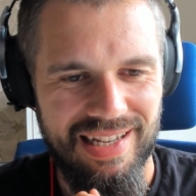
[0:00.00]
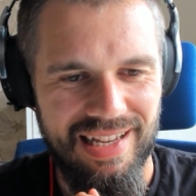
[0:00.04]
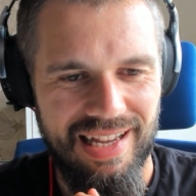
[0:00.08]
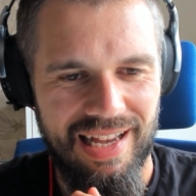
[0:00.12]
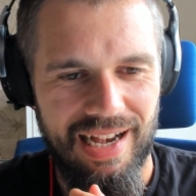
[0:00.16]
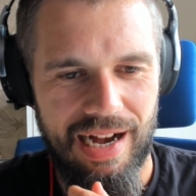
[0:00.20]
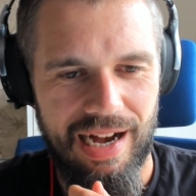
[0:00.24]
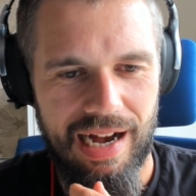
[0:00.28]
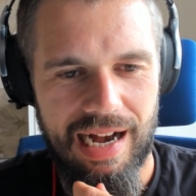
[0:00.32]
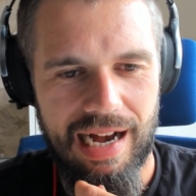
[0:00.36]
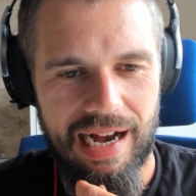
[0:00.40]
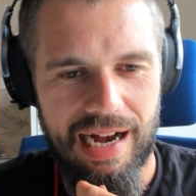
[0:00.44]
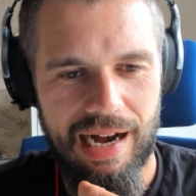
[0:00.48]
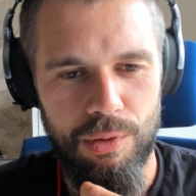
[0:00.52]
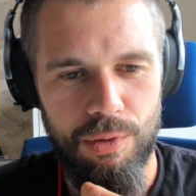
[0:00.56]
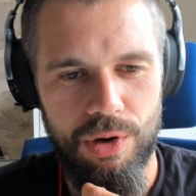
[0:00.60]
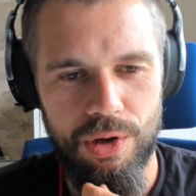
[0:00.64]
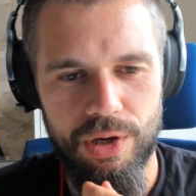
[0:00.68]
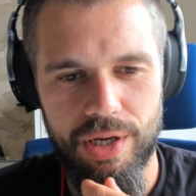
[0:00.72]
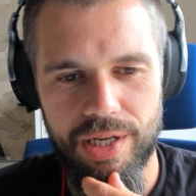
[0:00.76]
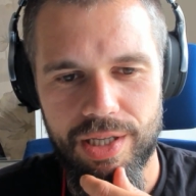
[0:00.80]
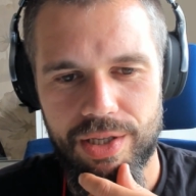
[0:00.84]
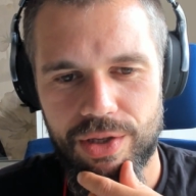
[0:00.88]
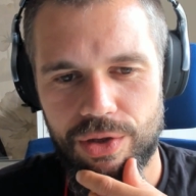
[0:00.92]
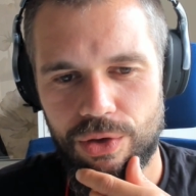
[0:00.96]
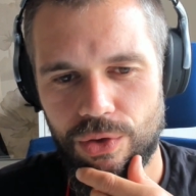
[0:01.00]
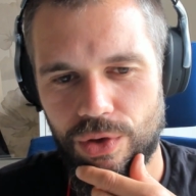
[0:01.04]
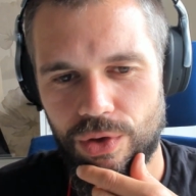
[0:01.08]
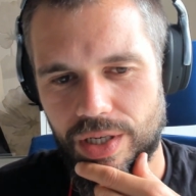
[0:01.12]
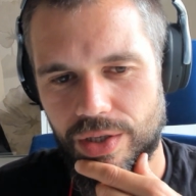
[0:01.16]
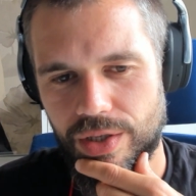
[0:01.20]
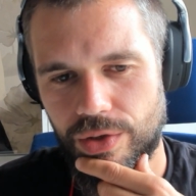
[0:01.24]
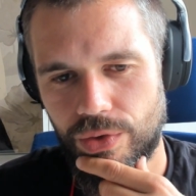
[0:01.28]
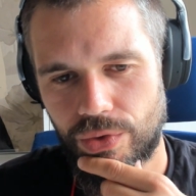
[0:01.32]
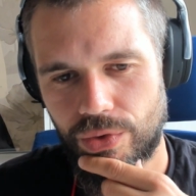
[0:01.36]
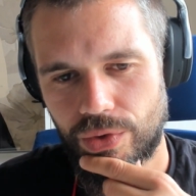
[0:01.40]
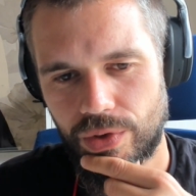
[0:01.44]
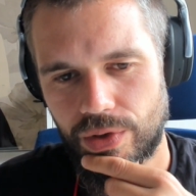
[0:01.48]
How long it
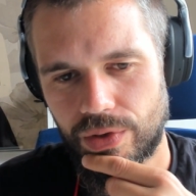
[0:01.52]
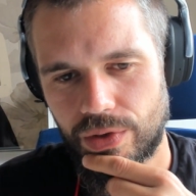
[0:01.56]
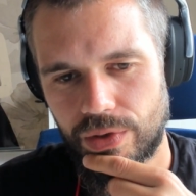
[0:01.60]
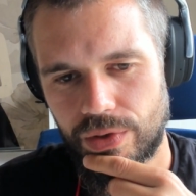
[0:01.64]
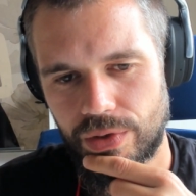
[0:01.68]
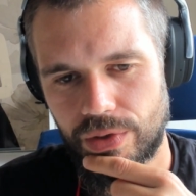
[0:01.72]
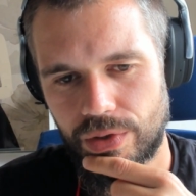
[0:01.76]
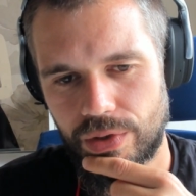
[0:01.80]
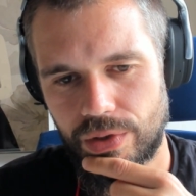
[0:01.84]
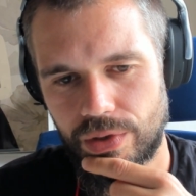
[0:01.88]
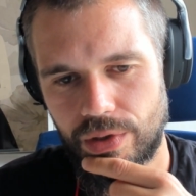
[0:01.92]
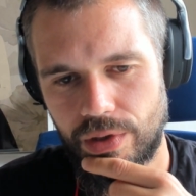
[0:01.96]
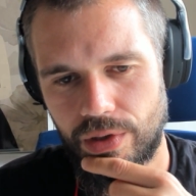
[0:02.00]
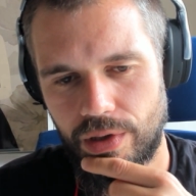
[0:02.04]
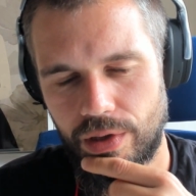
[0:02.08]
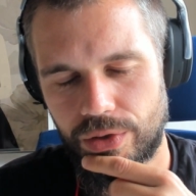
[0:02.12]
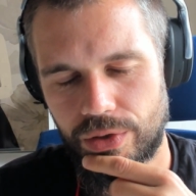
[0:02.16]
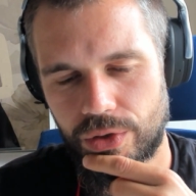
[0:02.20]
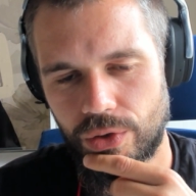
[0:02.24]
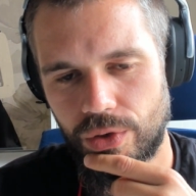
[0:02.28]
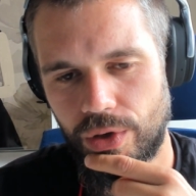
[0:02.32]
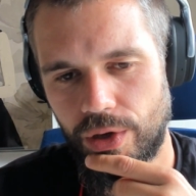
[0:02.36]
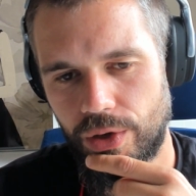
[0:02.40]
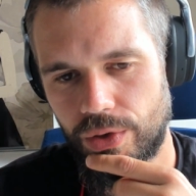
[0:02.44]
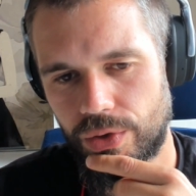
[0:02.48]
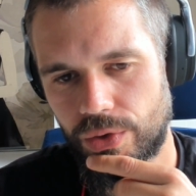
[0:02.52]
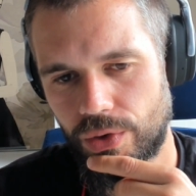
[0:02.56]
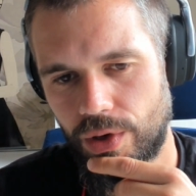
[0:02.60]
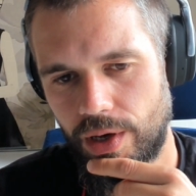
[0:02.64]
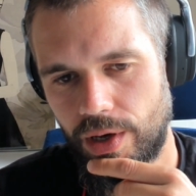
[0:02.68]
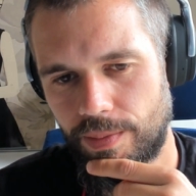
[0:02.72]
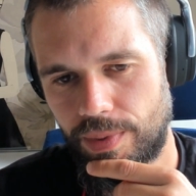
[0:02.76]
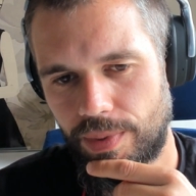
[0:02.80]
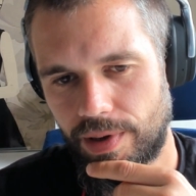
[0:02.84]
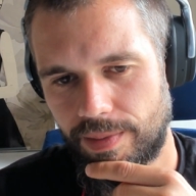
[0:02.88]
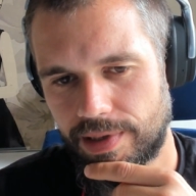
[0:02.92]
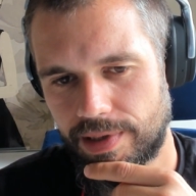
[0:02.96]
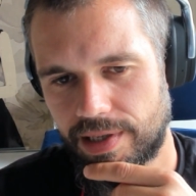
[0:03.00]
took you to
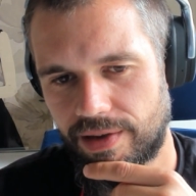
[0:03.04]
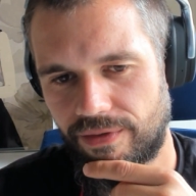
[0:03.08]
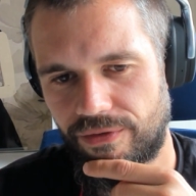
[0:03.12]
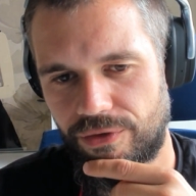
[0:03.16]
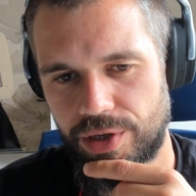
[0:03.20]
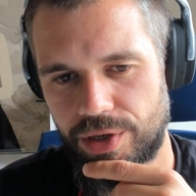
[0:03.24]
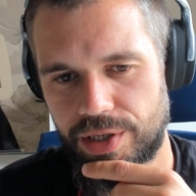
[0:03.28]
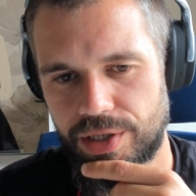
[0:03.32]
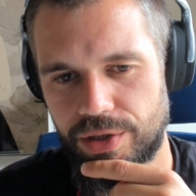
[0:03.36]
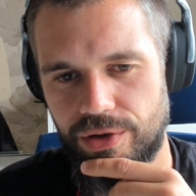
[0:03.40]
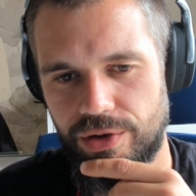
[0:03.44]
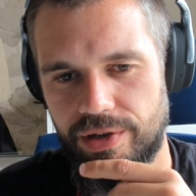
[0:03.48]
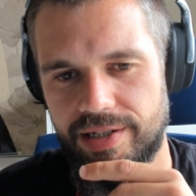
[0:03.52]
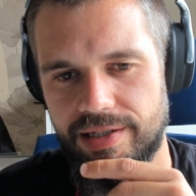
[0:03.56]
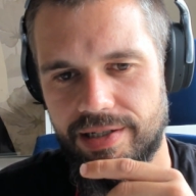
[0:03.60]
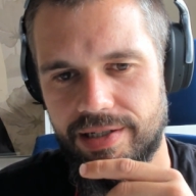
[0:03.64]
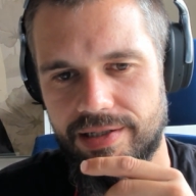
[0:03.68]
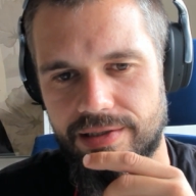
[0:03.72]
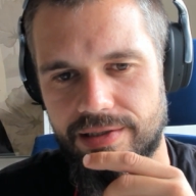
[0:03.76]
implement the first store?